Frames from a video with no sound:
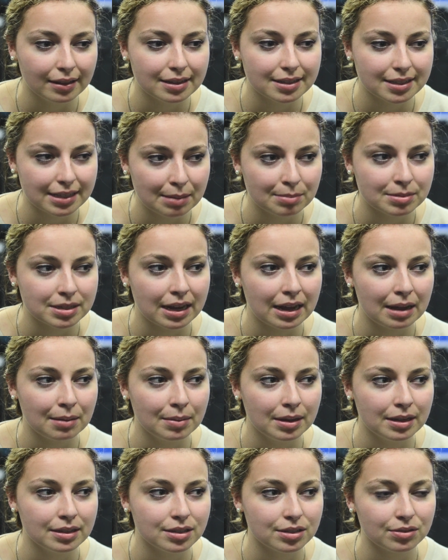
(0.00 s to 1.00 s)
the same
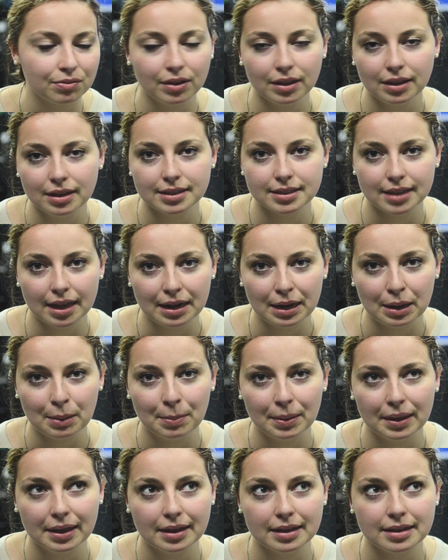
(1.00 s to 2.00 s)
time, it's really exciting
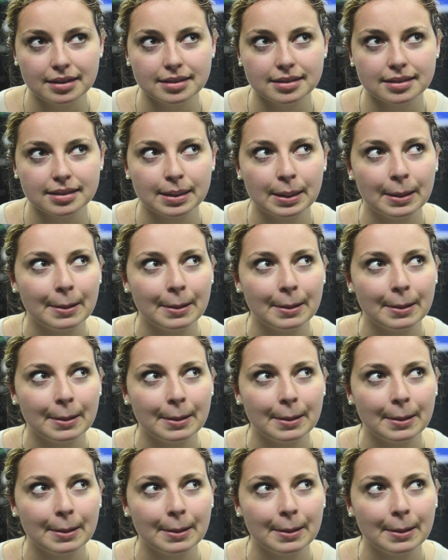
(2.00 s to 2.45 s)
because